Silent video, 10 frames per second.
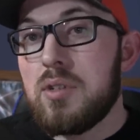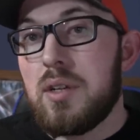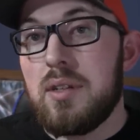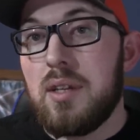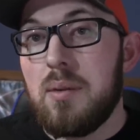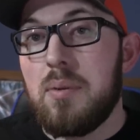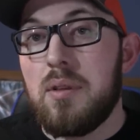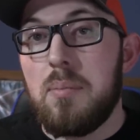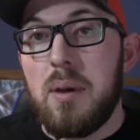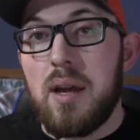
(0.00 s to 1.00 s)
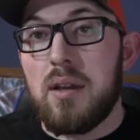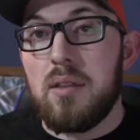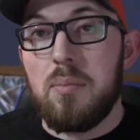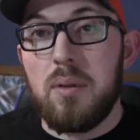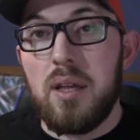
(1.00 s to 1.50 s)
jelly tape on the back of
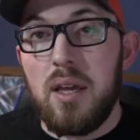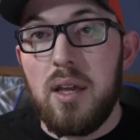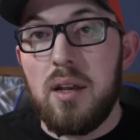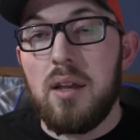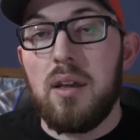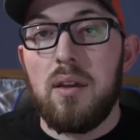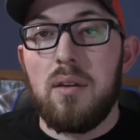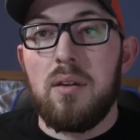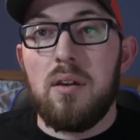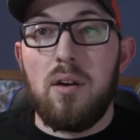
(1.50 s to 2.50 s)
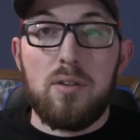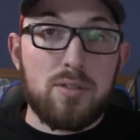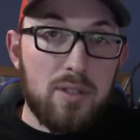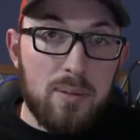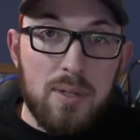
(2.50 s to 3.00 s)
the blade, all of a
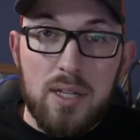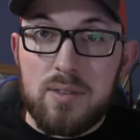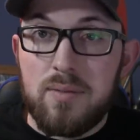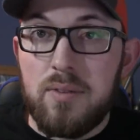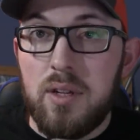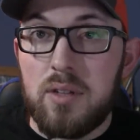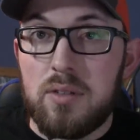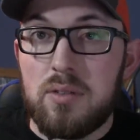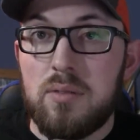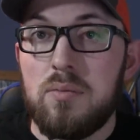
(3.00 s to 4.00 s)
sudden I'm catching fish.